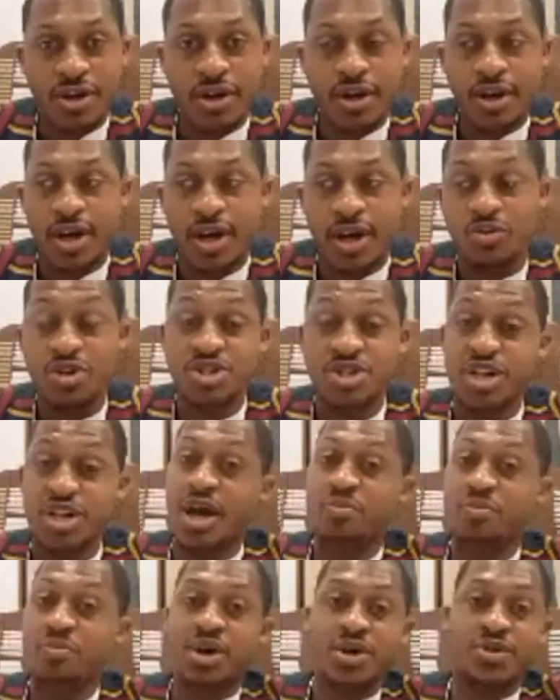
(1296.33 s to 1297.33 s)
I wish I had
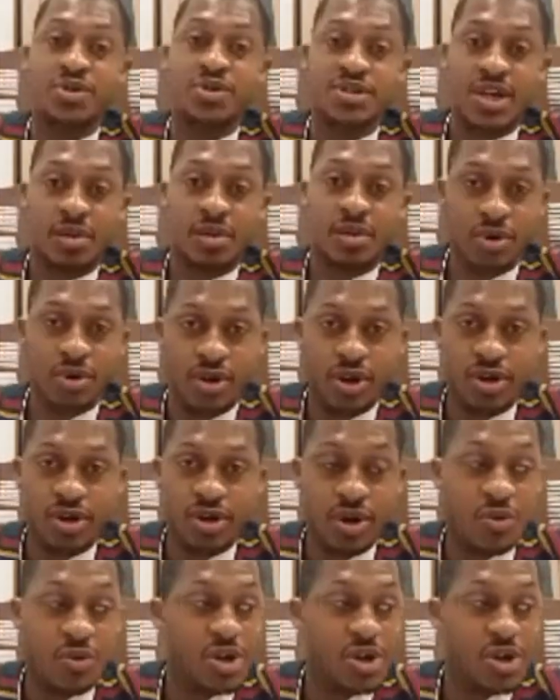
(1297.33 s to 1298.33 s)
picked this up earlier. I
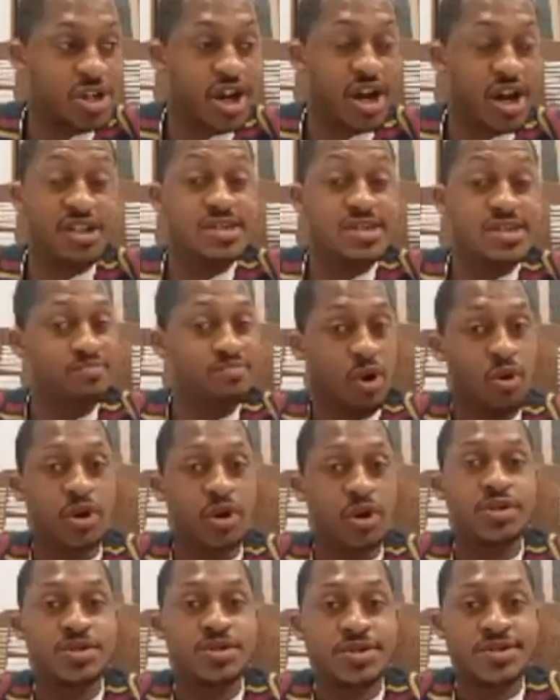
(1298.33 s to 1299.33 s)
wish I had
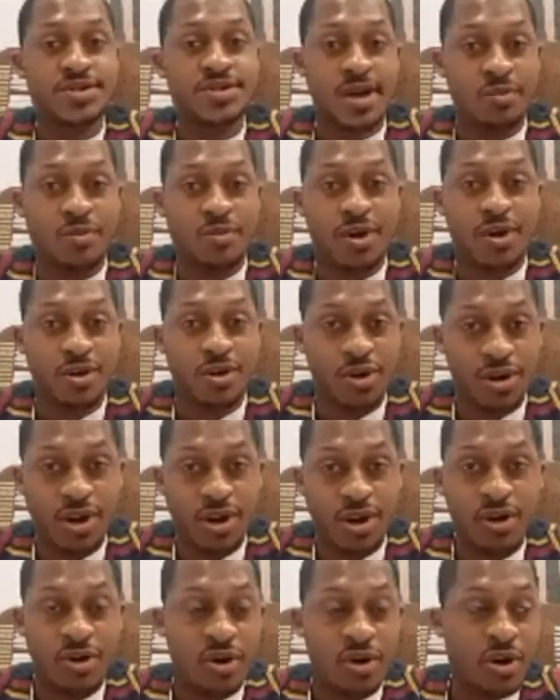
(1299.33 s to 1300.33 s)
spoken to someone
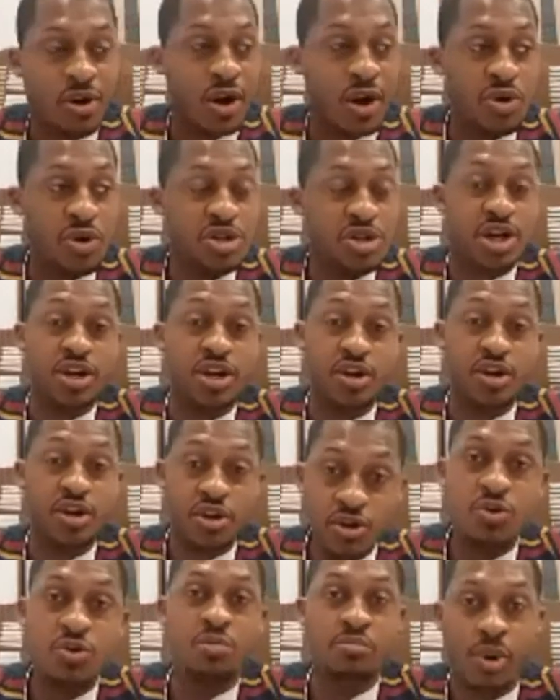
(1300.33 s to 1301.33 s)
earlier, or I wish I
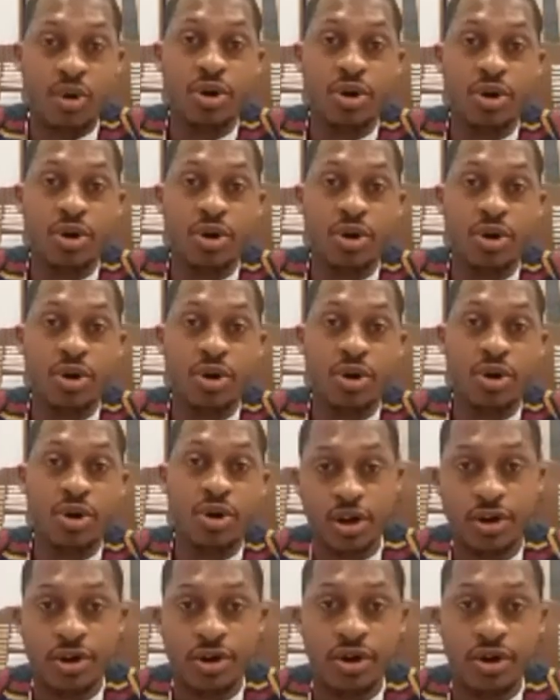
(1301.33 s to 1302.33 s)
knew more
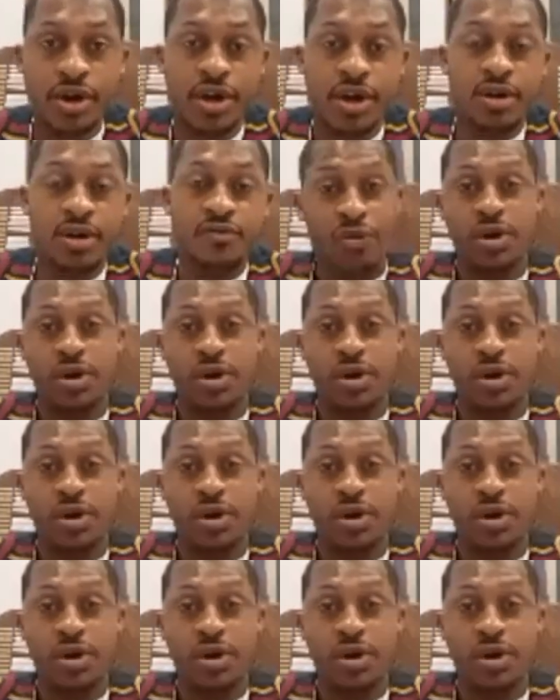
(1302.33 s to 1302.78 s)
earlier.